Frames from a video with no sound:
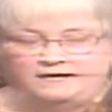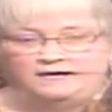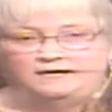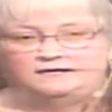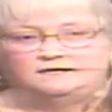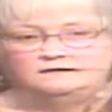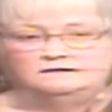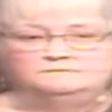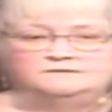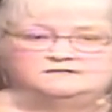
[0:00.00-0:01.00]
And it
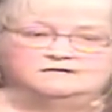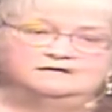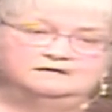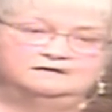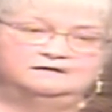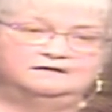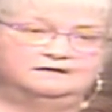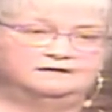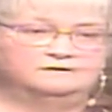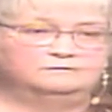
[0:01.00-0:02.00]
comes
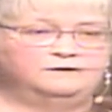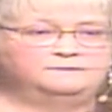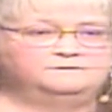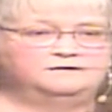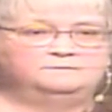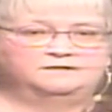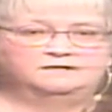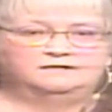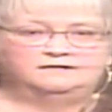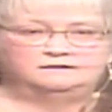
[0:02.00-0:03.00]
wrapped up in a
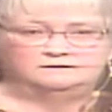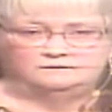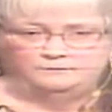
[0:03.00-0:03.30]
neat little